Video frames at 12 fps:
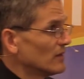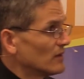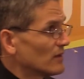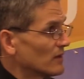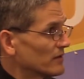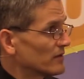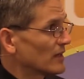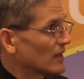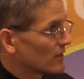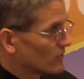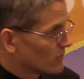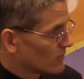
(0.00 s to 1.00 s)
heart
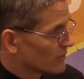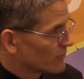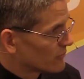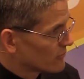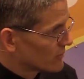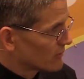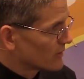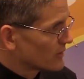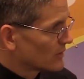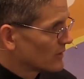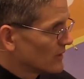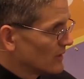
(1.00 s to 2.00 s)
attack or stroke.
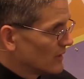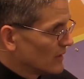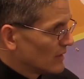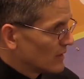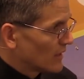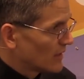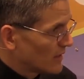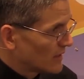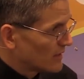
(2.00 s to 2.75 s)
And then